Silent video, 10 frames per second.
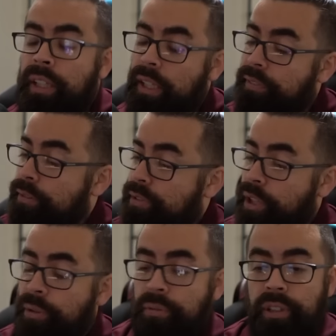If you
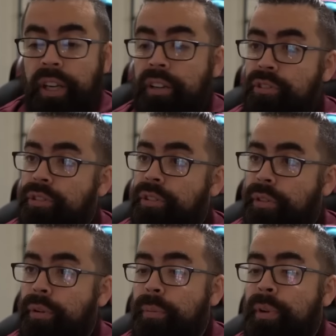don't, yeah, sure,
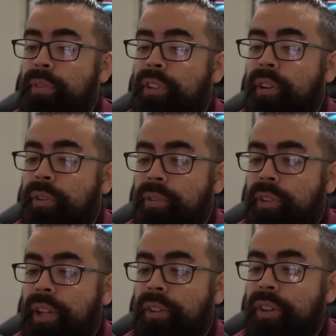throw moves all
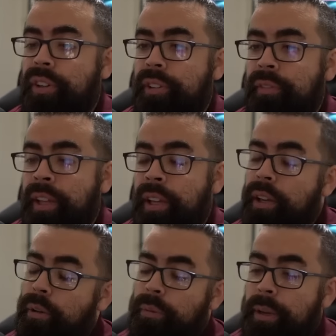day long.
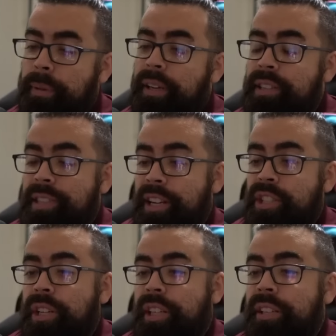We end up getting a
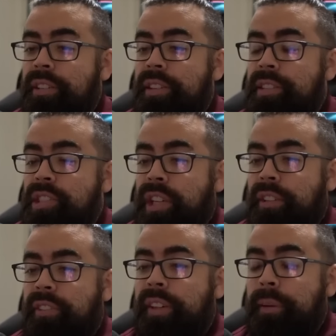Psyshock into this
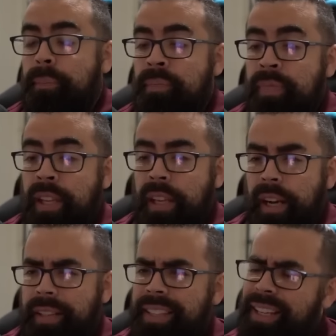Jellicent.
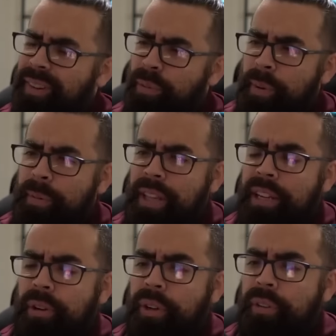I think if I remember, they
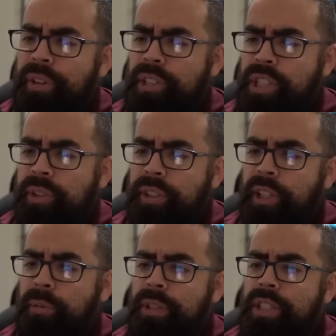don't go for the shield
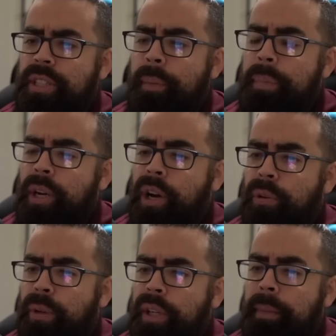here, which is a bit
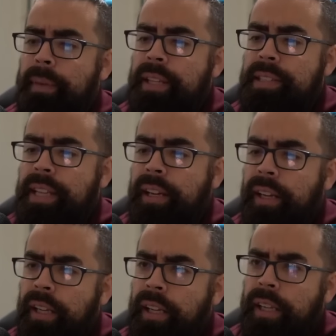awkward. It means that
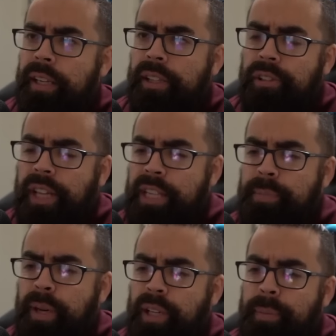their last
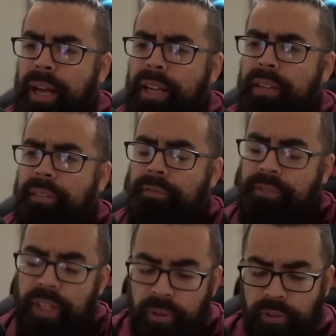mon in the back
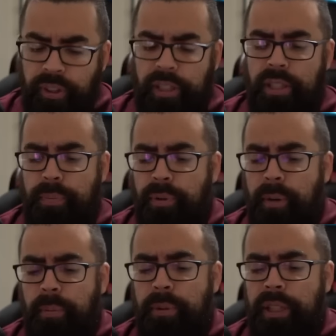feels like it's
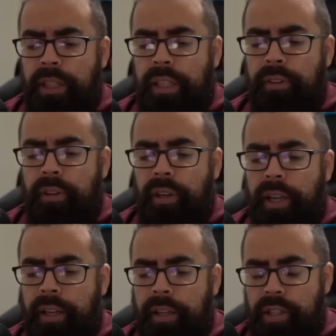probably either
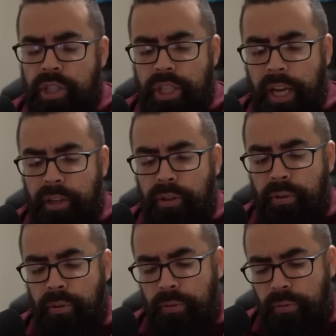a
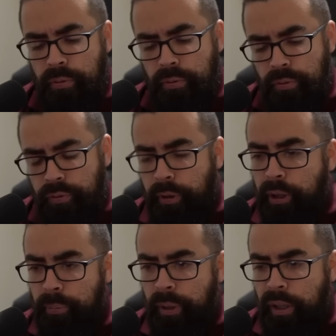Shadow
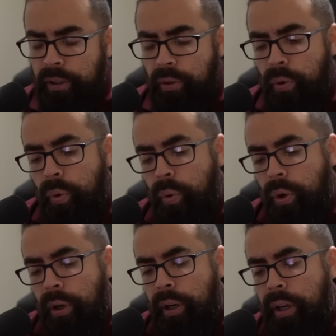Frail mon
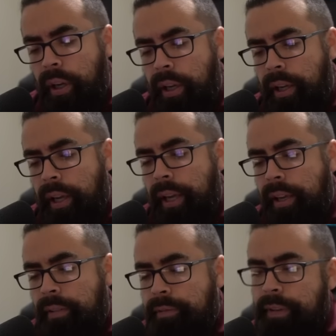or
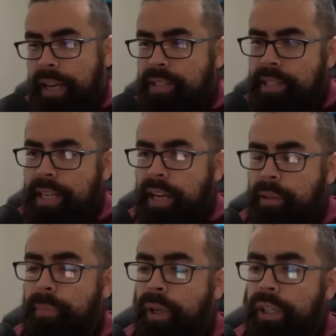a Fast
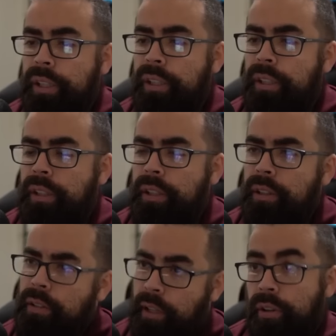Attack mon.
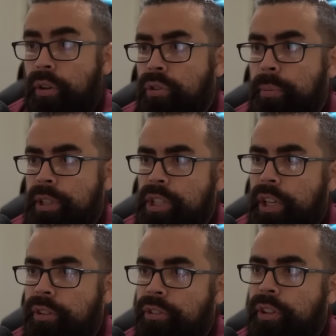That could also be
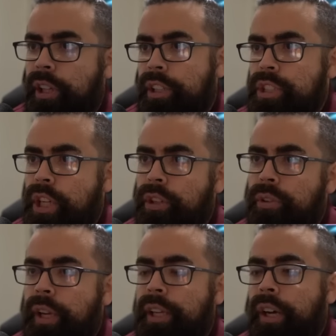Shadow, so like
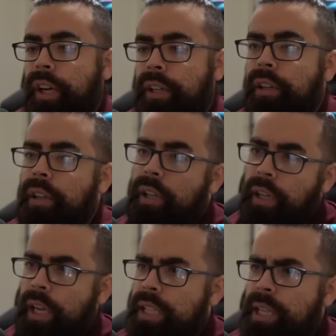Shadow A9.
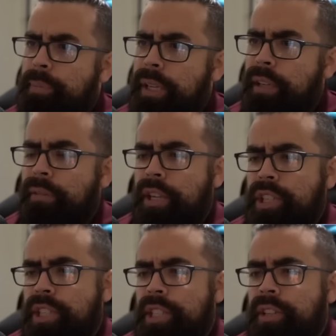Ends up being
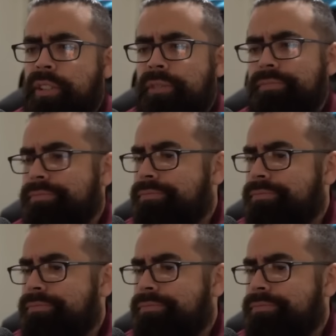Registeel.